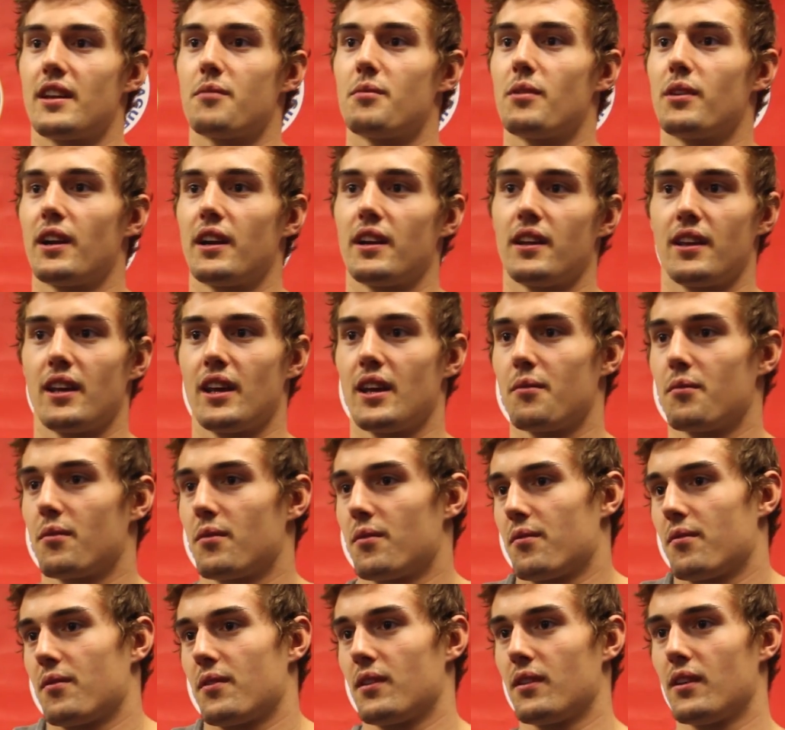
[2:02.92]
that about any game.
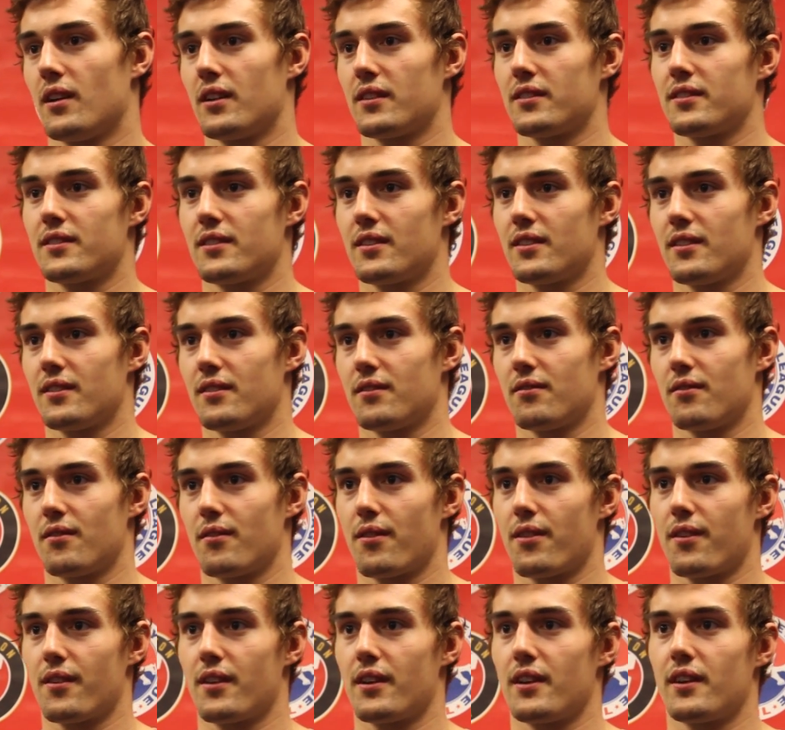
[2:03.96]
We lost
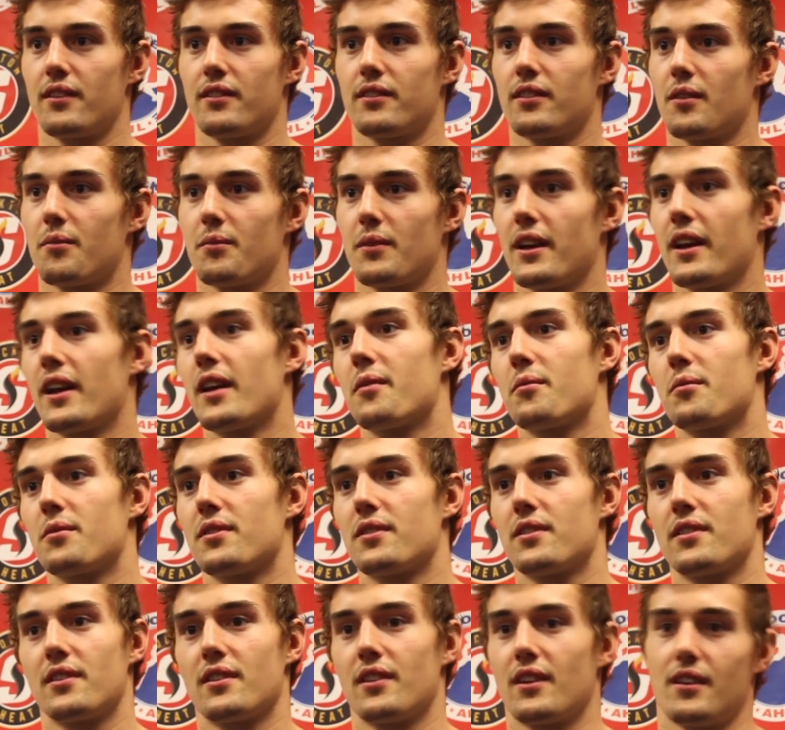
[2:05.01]
30-some
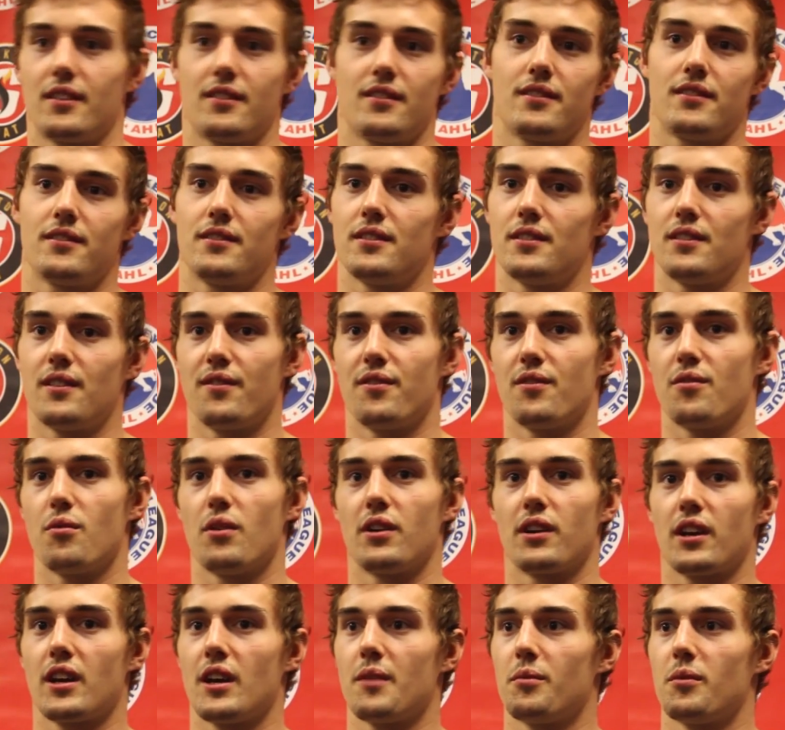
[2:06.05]
games, and if you
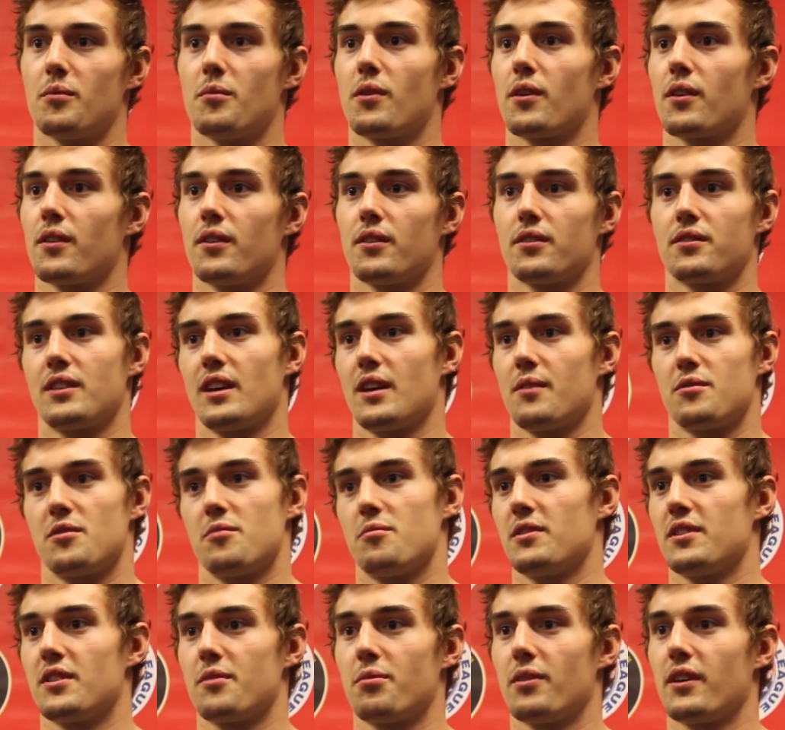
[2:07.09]
won a couple more of those games, you'd
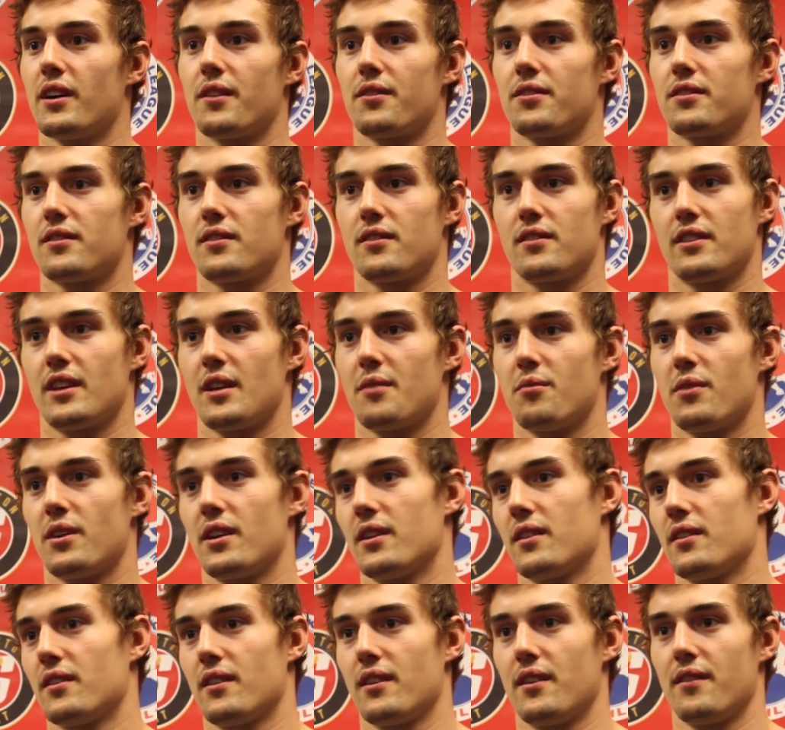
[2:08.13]
be in the playoffs the same
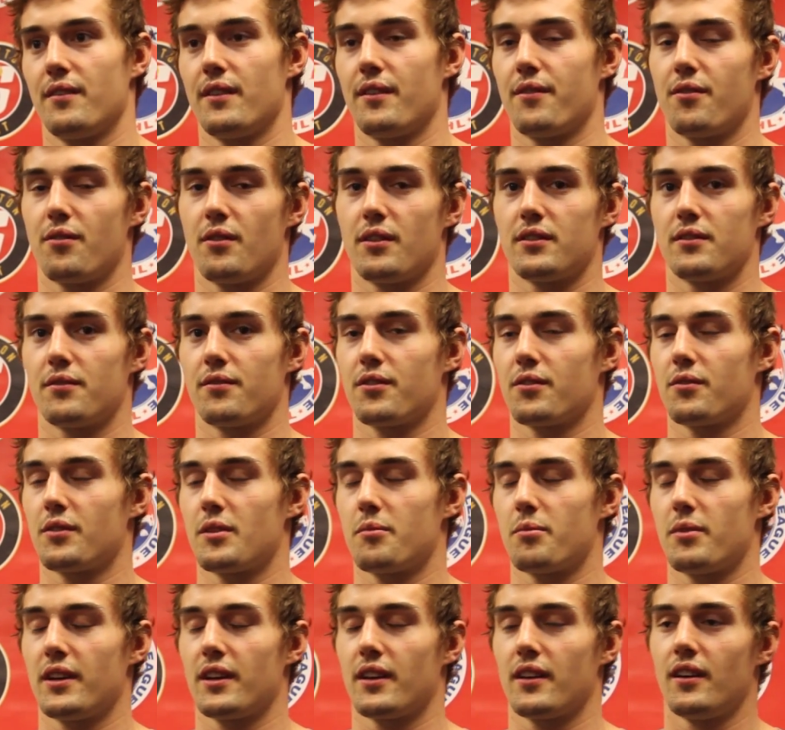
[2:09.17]
way, even if it wasn't for
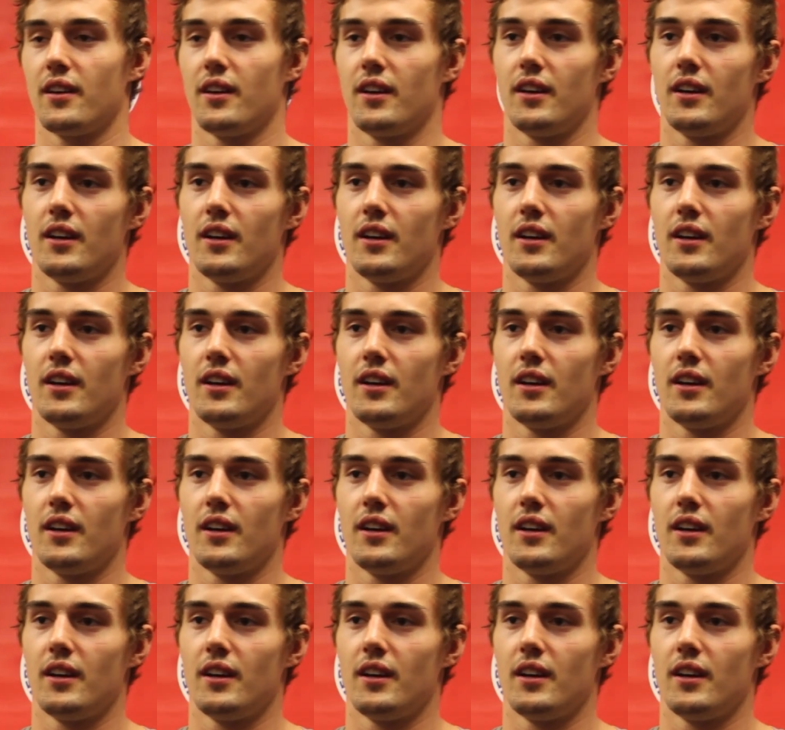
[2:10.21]
Winnipeg.